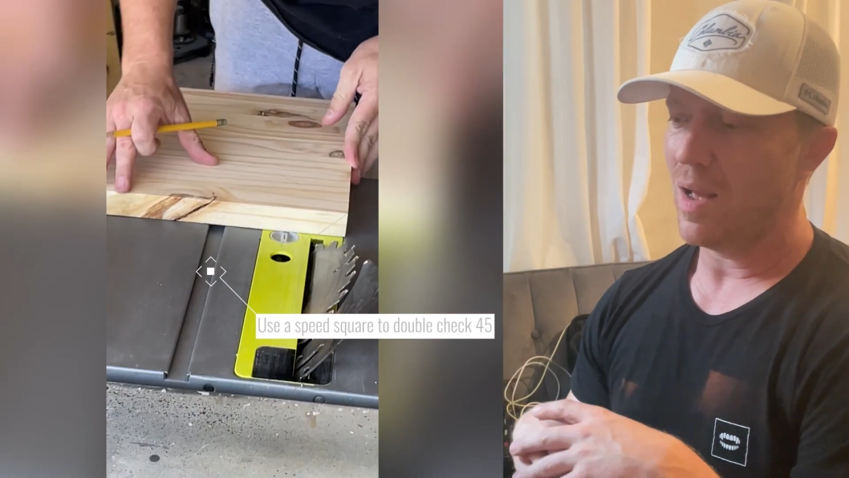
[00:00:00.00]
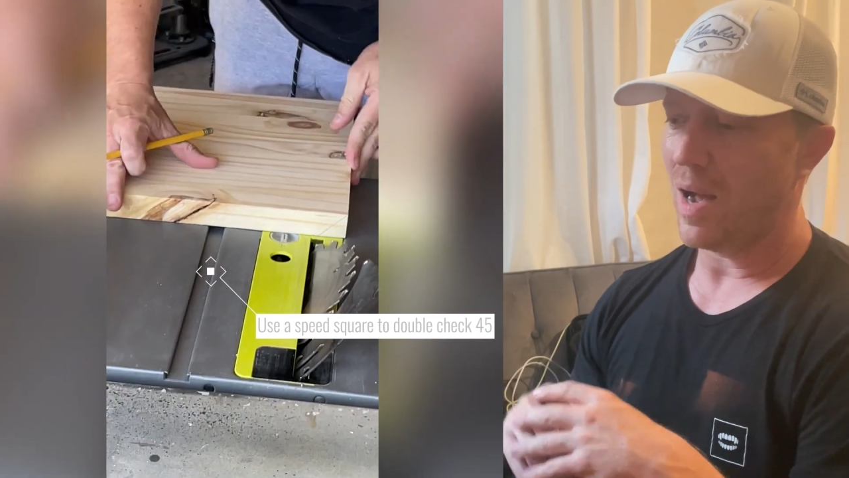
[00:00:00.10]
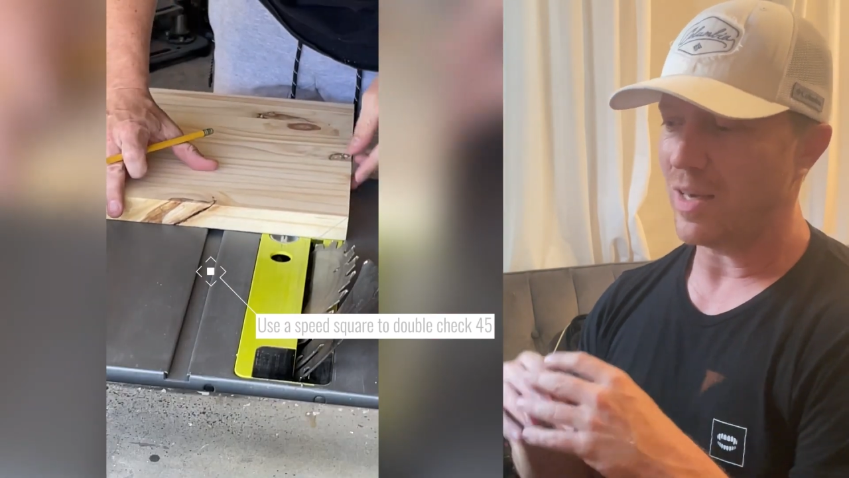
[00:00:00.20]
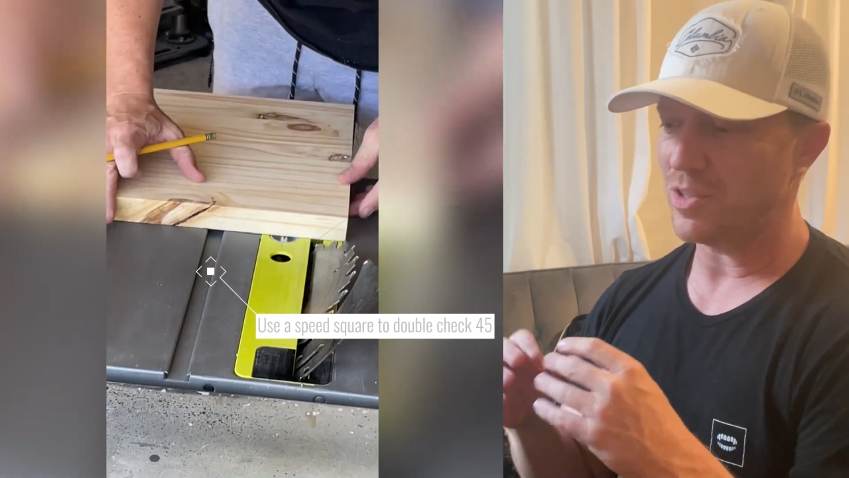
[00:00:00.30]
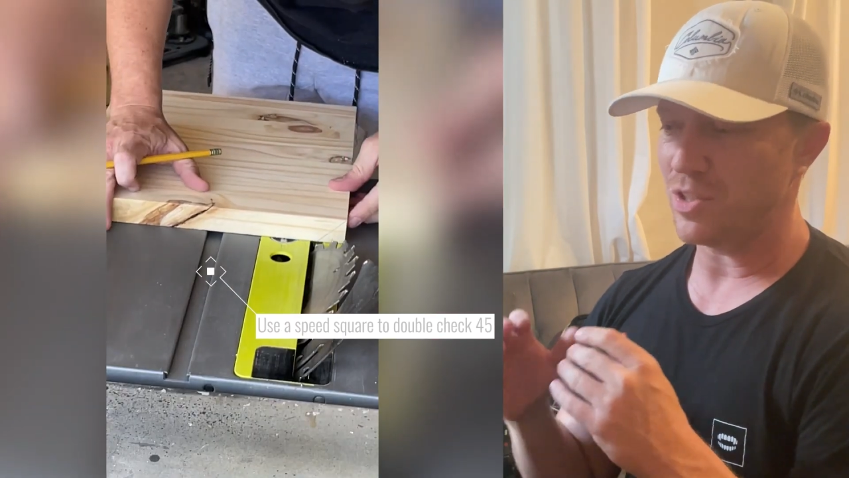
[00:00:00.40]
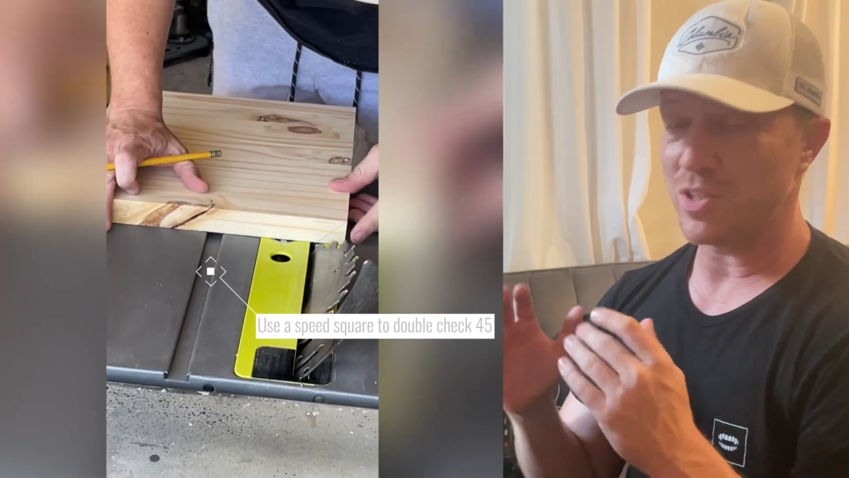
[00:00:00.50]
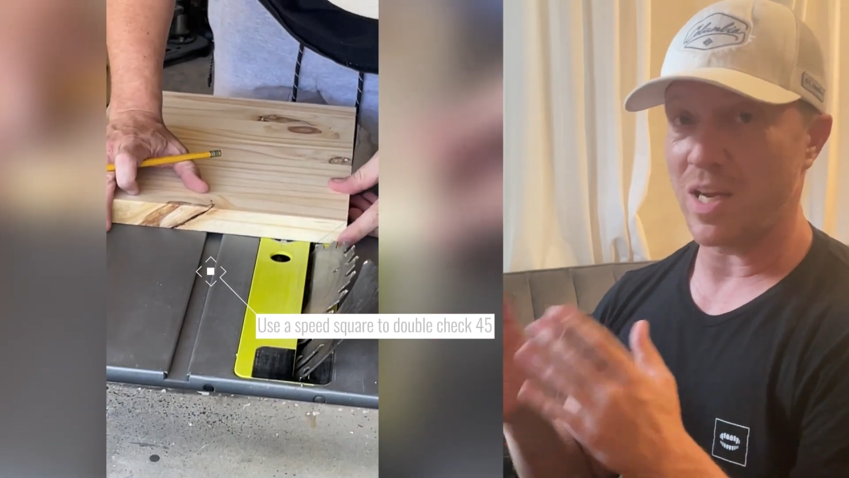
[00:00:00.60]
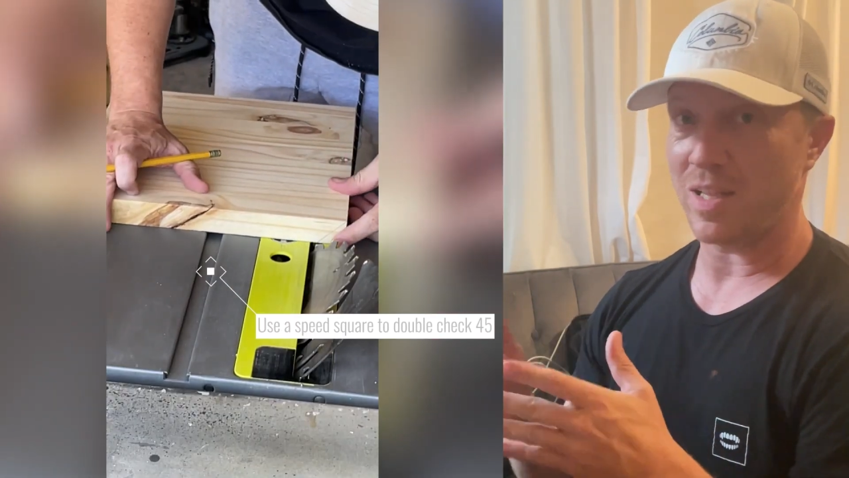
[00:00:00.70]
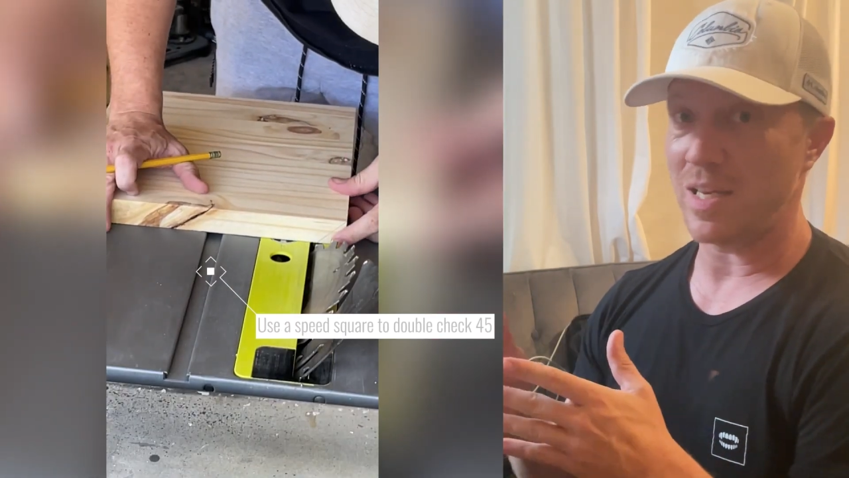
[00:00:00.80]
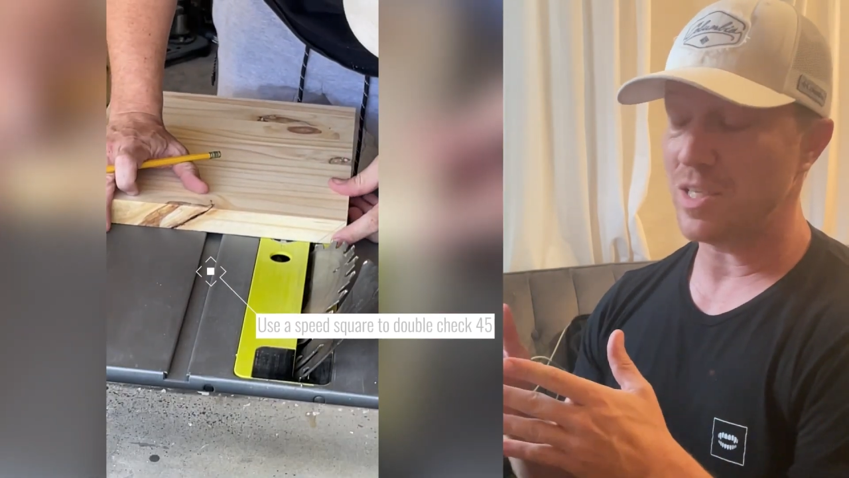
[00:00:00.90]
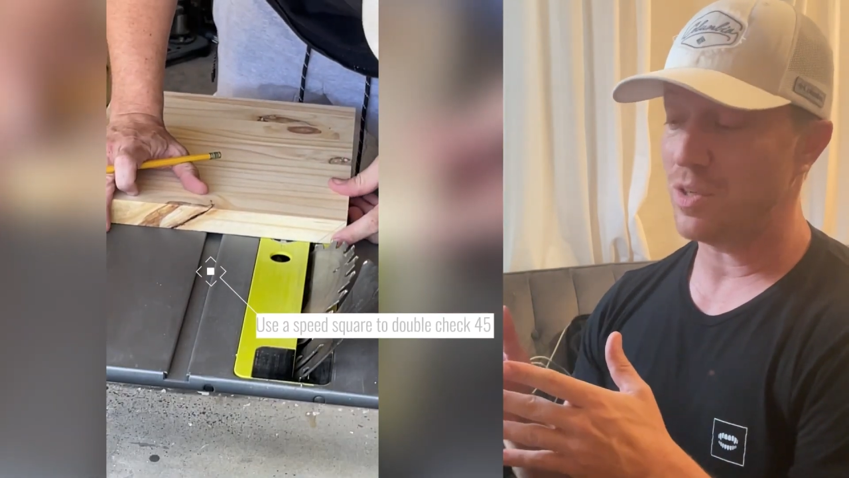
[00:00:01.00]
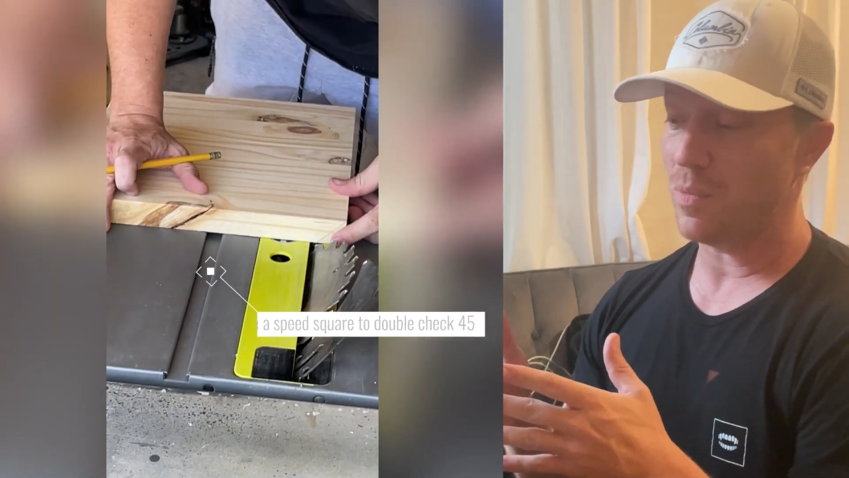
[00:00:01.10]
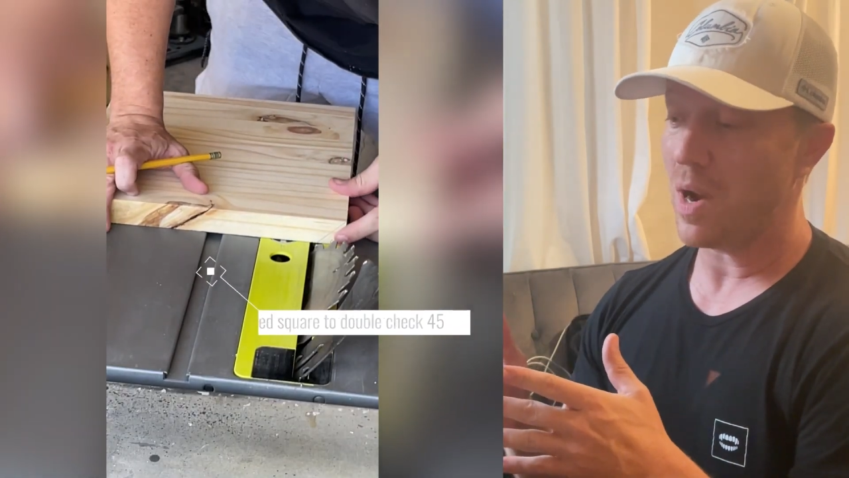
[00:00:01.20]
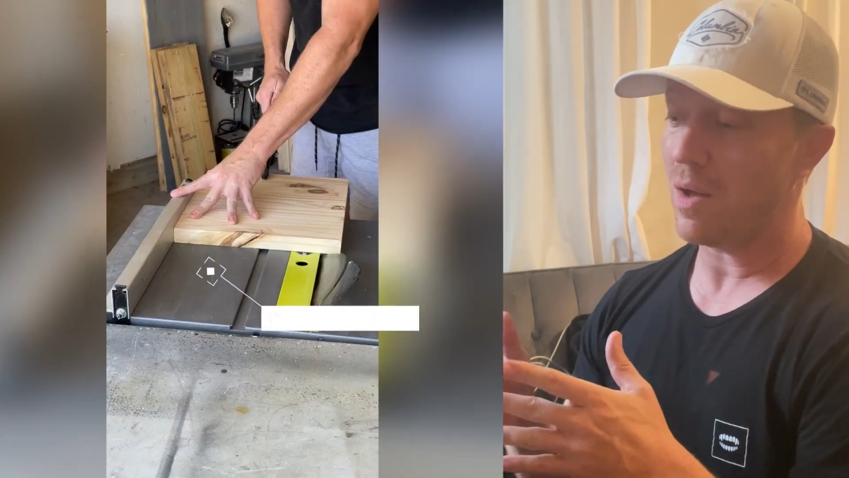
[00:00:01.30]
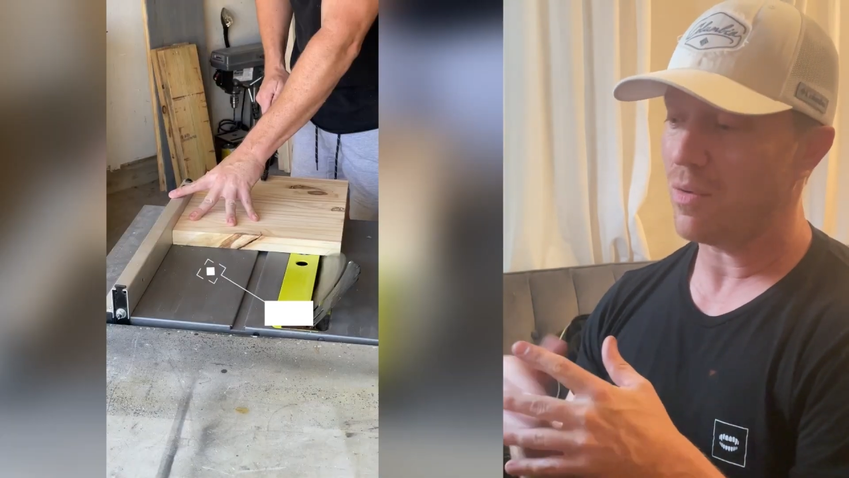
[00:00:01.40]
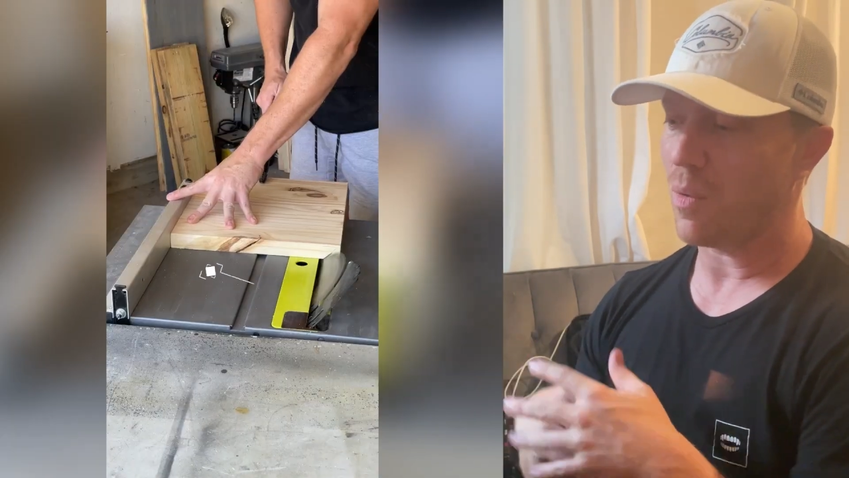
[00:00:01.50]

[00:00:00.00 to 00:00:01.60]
I should just take the easy route